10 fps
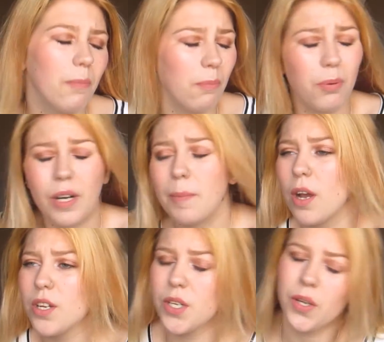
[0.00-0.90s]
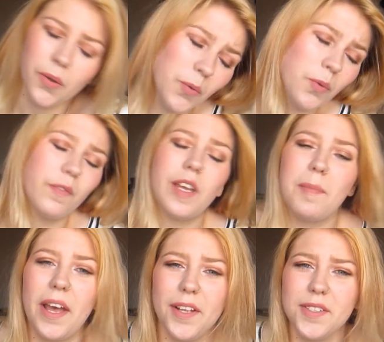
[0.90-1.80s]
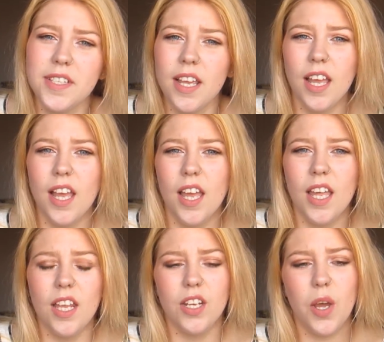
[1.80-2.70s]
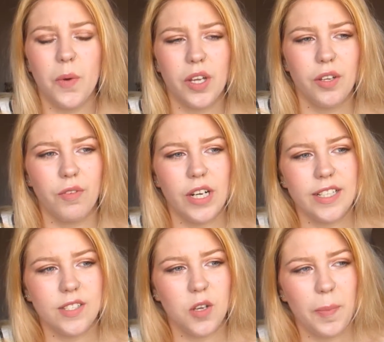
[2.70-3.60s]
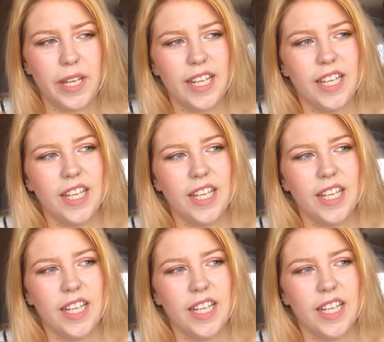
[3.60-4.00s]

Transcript: pretty much all females. No one can really stop it